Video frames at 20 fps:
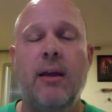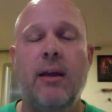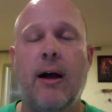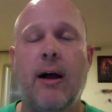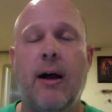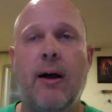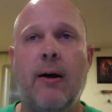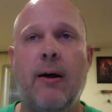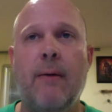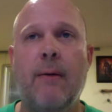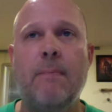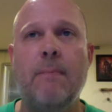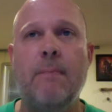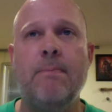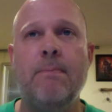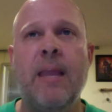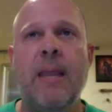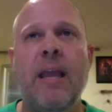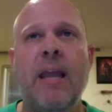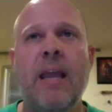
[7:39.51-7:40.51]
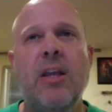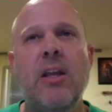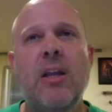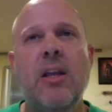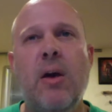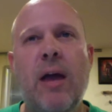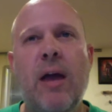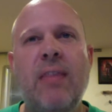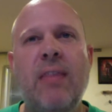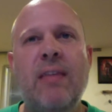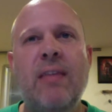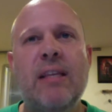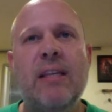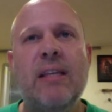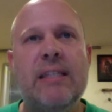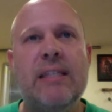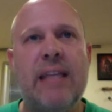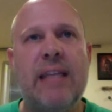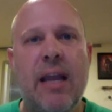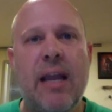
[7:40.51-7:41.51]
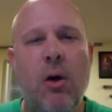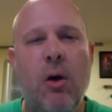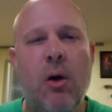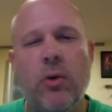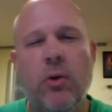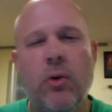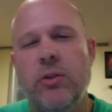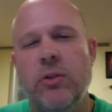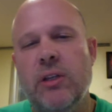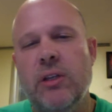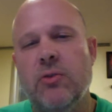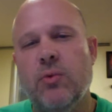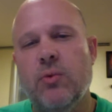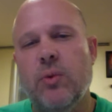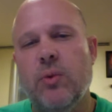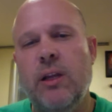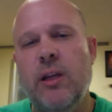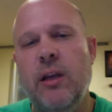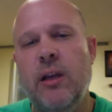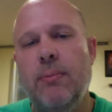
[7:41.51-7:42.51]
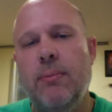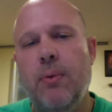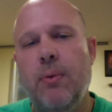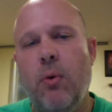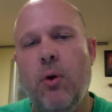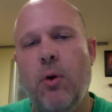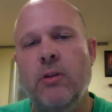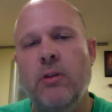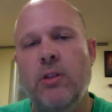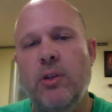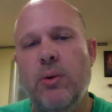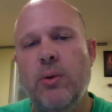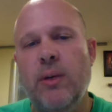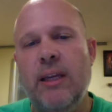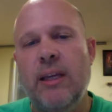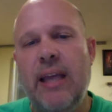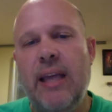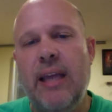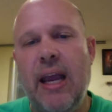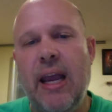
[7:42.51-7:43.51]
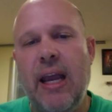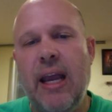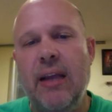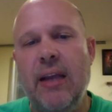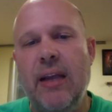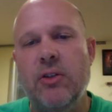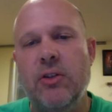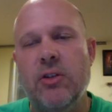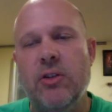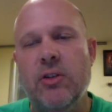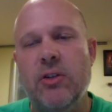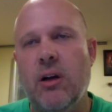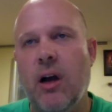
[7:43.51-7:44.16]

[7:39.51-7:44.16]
And then the stakeholders, it's really important to engage